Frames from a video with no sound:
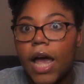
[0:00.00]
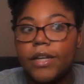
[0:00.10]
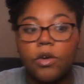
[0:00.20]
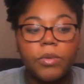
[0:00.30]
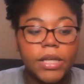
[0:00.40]
I
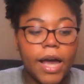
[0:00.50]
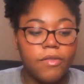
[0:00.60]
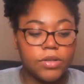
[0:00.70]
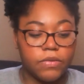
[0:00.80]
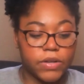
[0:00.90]
don't really
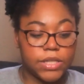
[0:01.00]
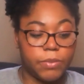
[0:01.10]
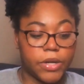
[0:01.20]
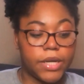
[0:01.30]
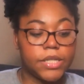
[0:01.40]
have a lot of
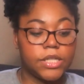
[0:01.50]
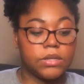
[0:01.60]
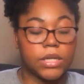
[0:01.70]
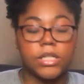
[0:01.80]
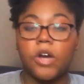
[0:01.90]
experience
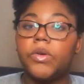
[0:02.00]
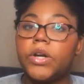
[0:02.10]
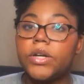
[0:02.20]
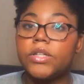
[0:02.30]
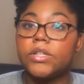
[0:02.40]
using
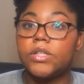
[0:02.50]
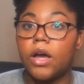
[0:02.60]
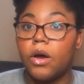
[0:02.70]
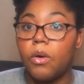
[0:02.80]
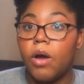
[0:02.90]
toners,
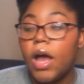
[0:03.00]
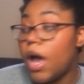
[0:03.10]
so